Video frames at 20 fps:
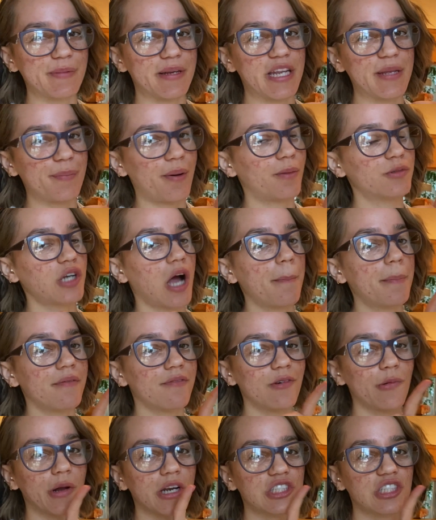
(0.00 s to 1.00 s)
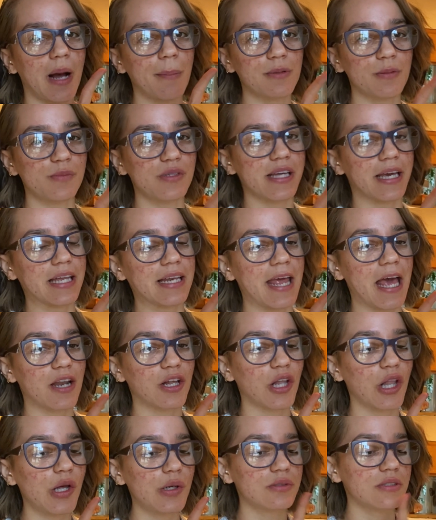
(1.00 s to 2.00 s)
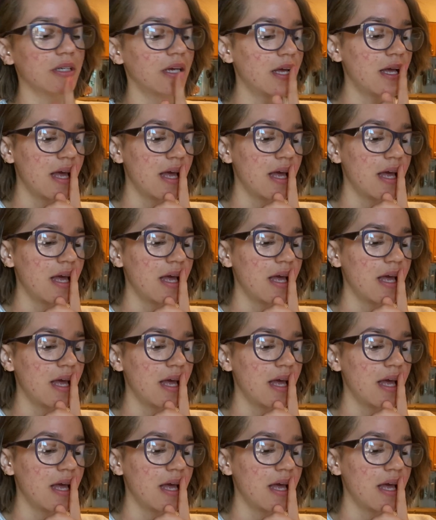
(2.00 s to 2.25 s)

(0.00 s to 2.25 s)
my Depop shop if you want to shop some secondhand clothes.